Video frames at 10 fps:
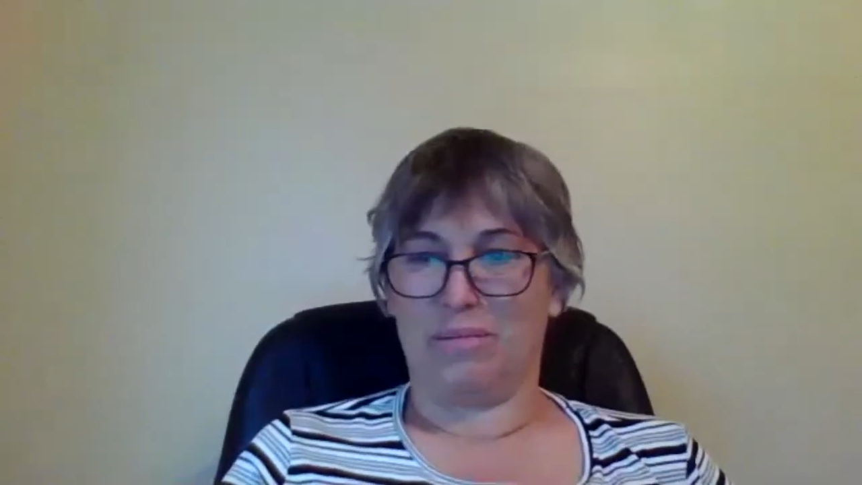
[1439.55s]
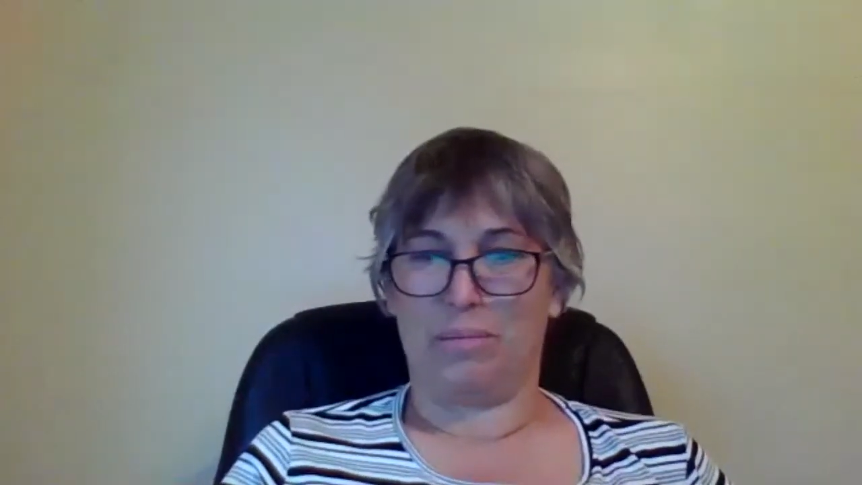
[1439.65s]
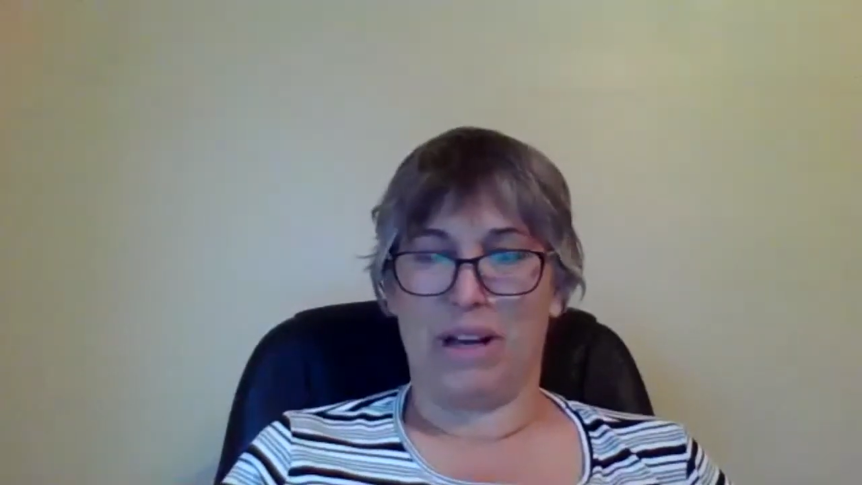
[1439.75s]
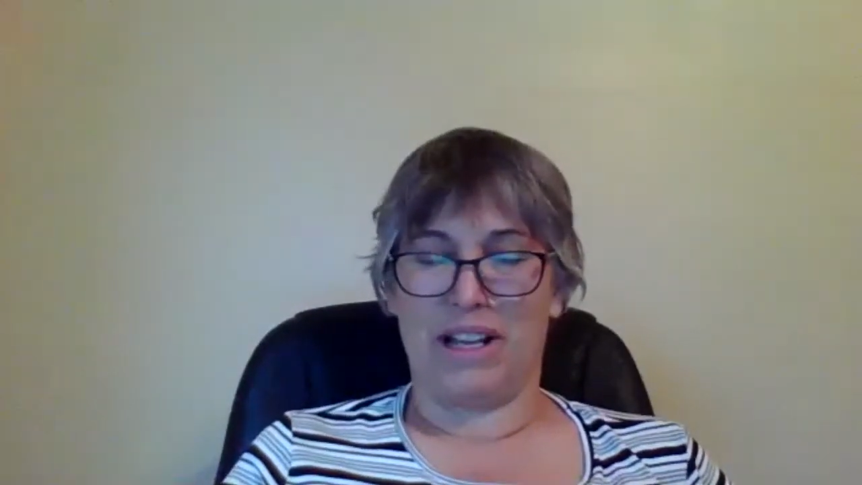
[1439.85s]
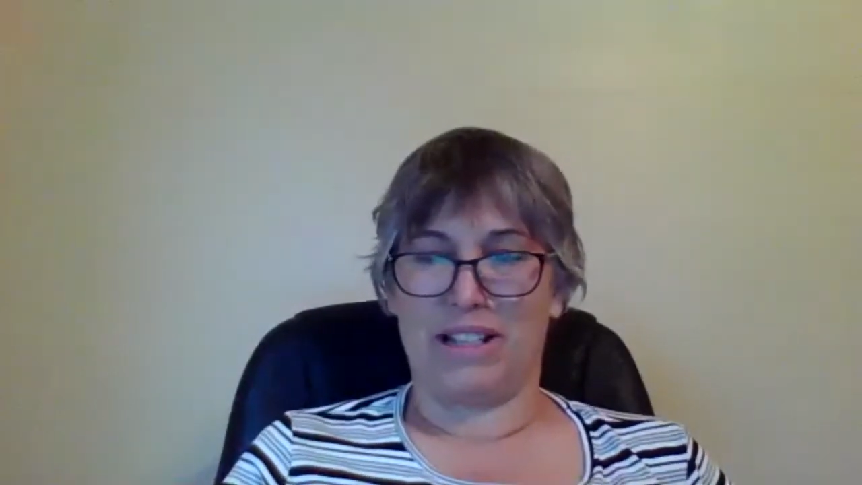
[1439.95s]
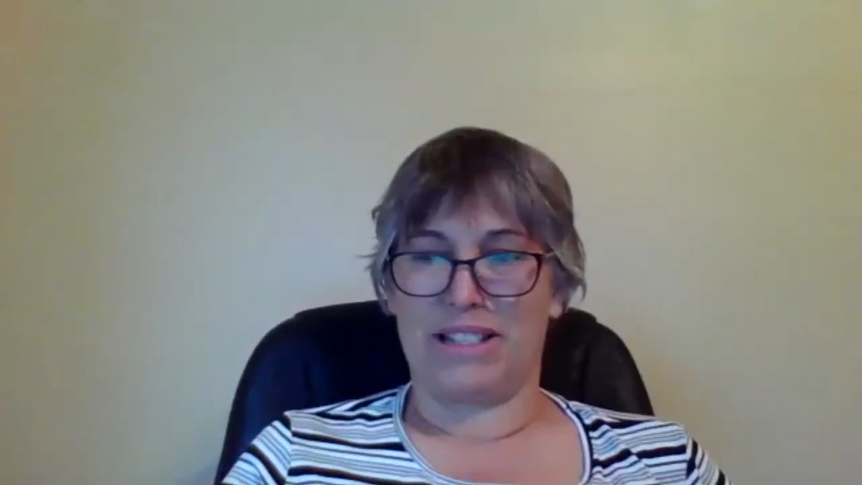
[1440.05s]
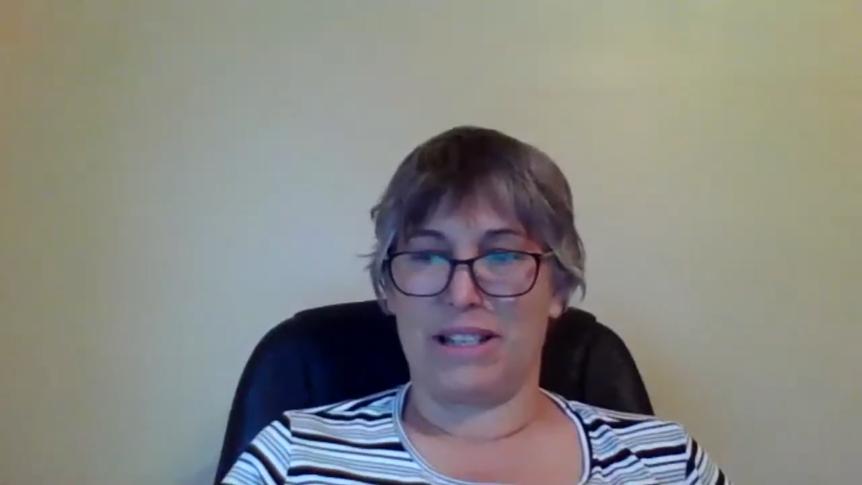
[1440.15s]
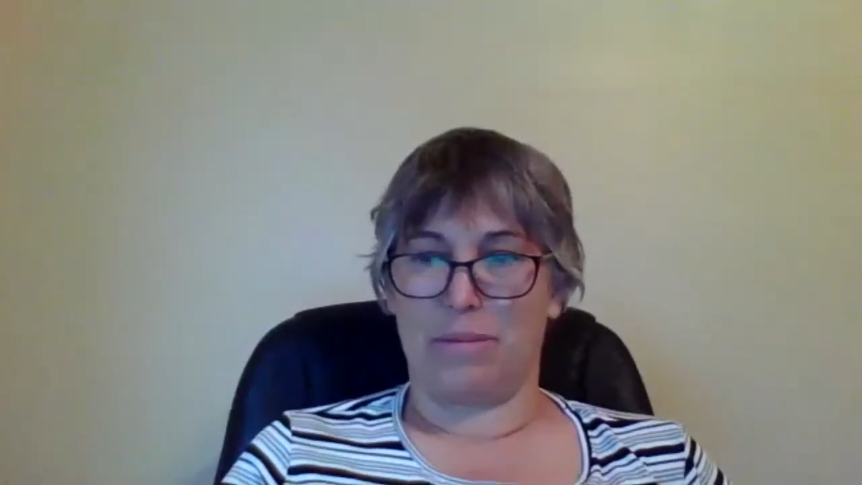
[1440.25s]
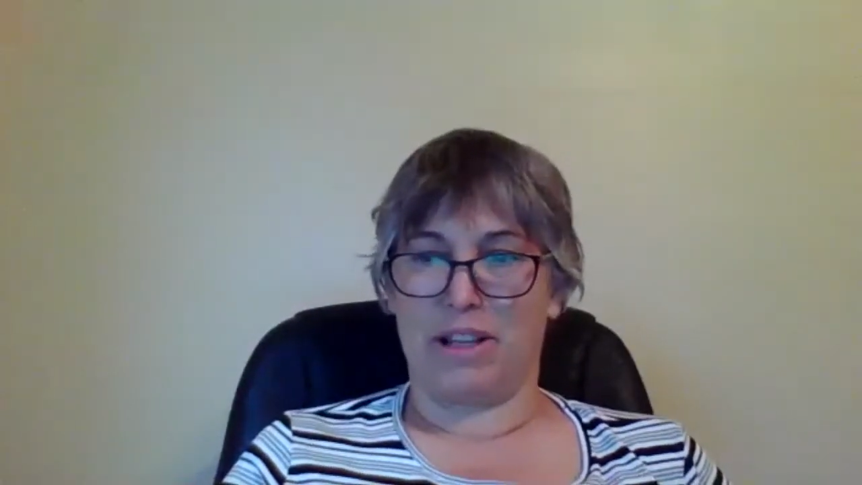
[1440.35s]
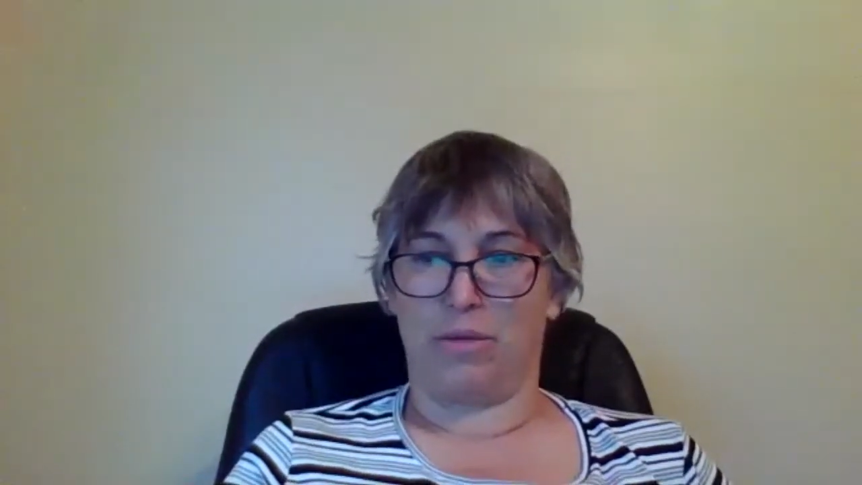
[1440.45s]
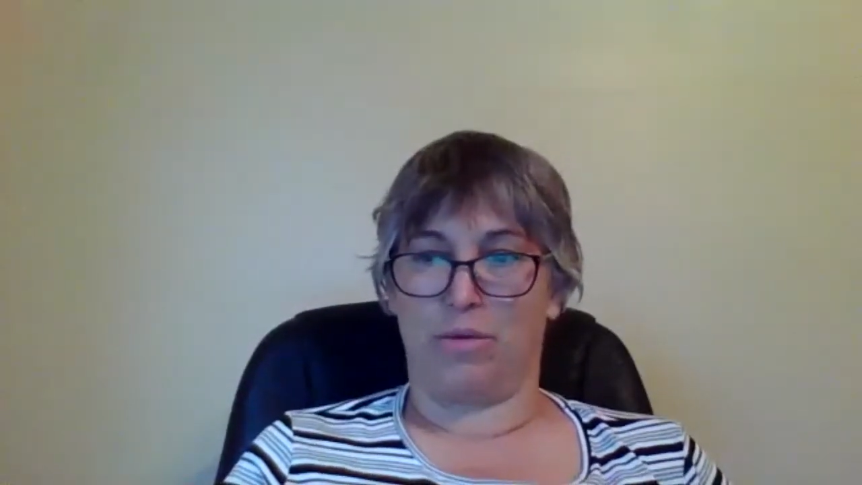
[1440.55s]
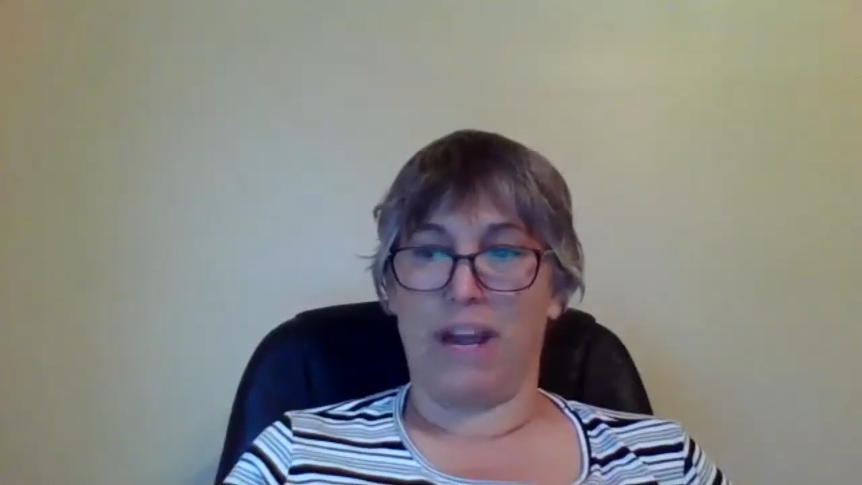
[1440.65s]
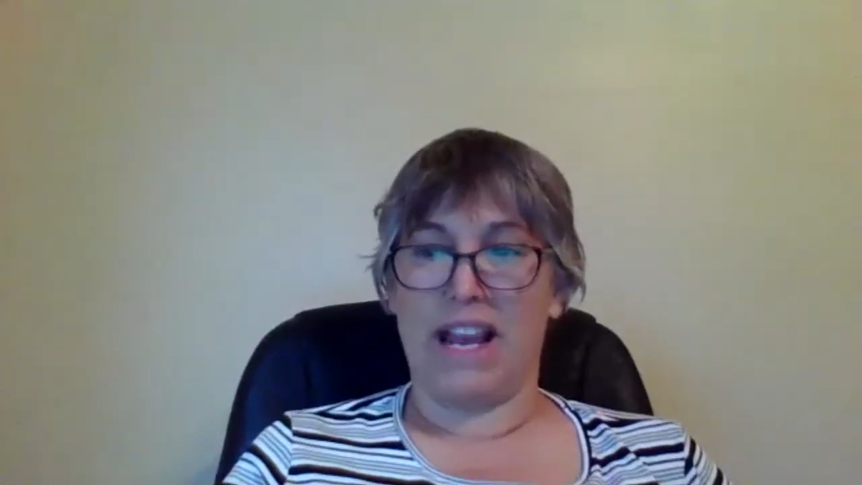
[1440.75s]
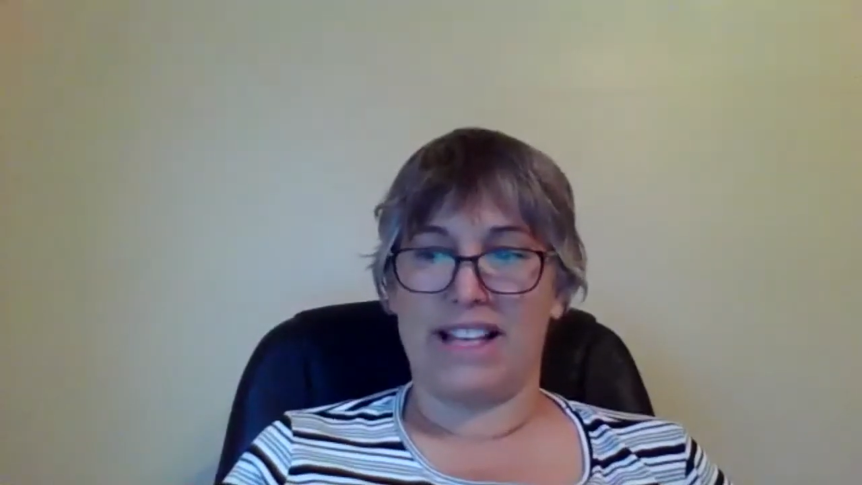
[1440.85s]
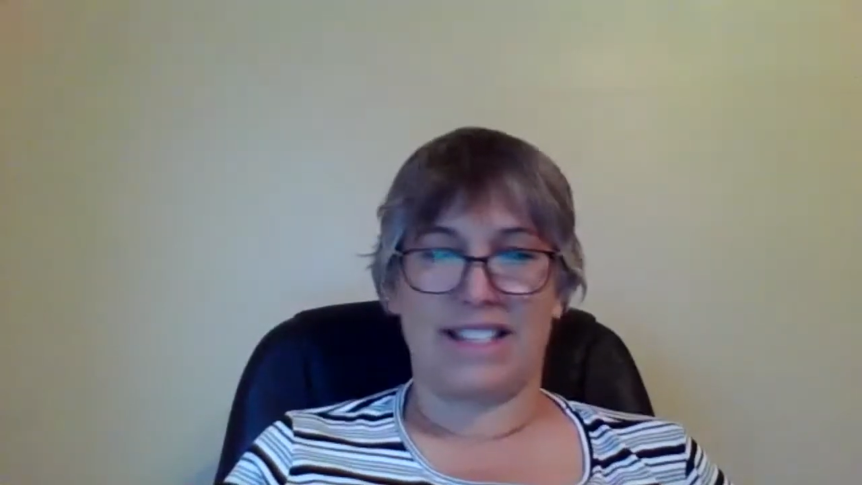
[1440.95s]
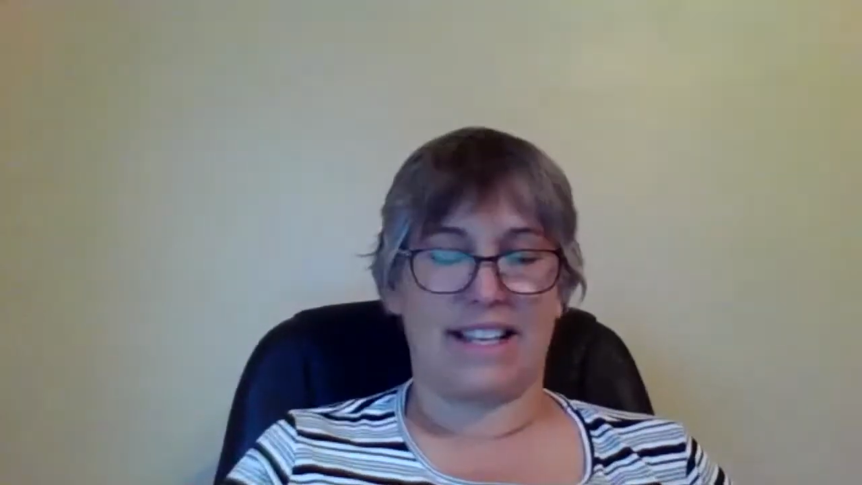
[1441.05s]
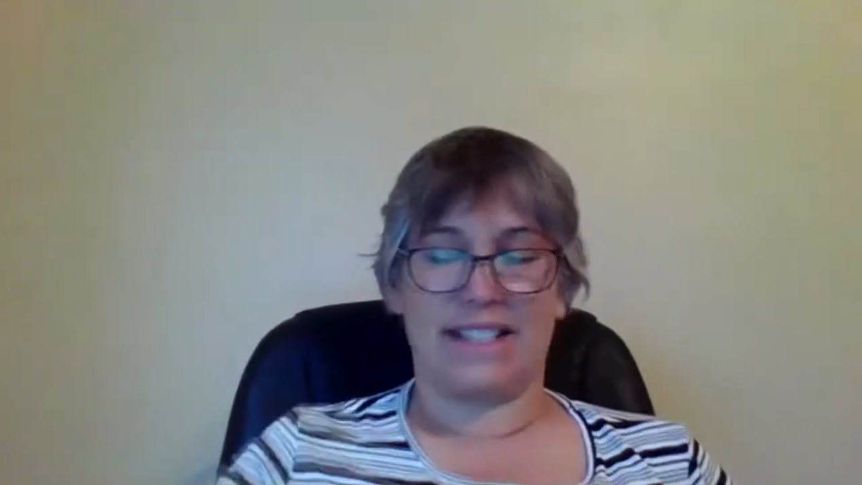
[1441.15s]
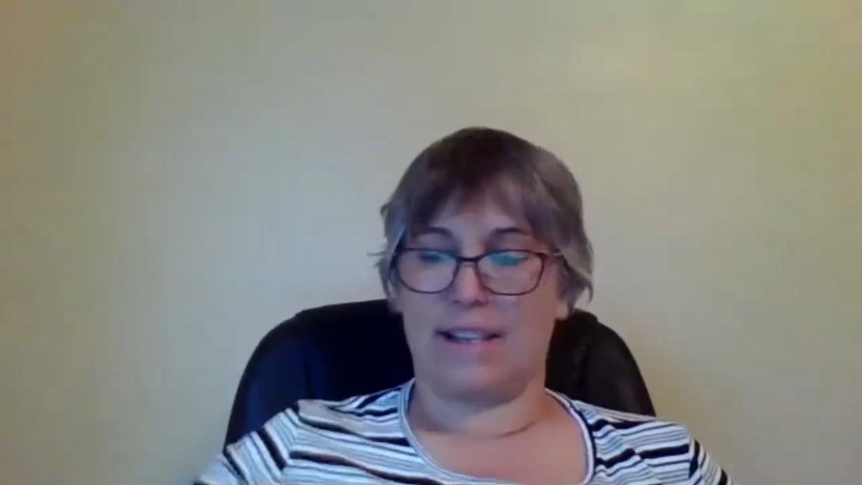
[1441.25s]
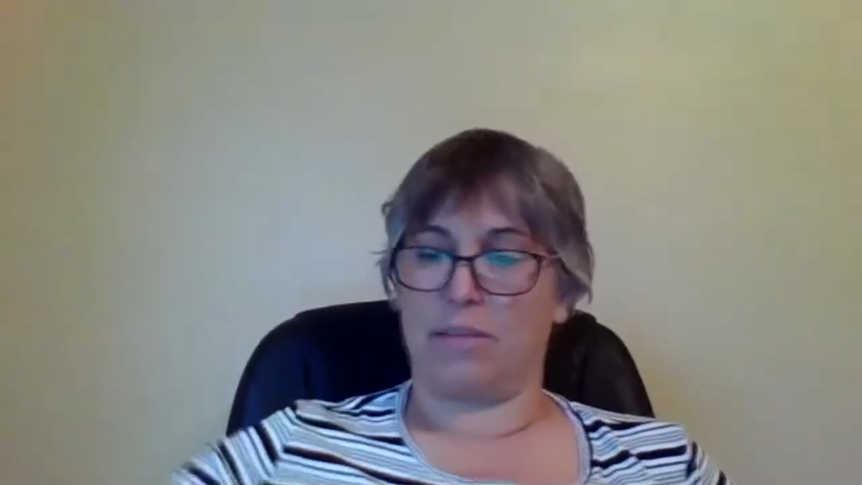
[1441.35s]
But some of the risk and some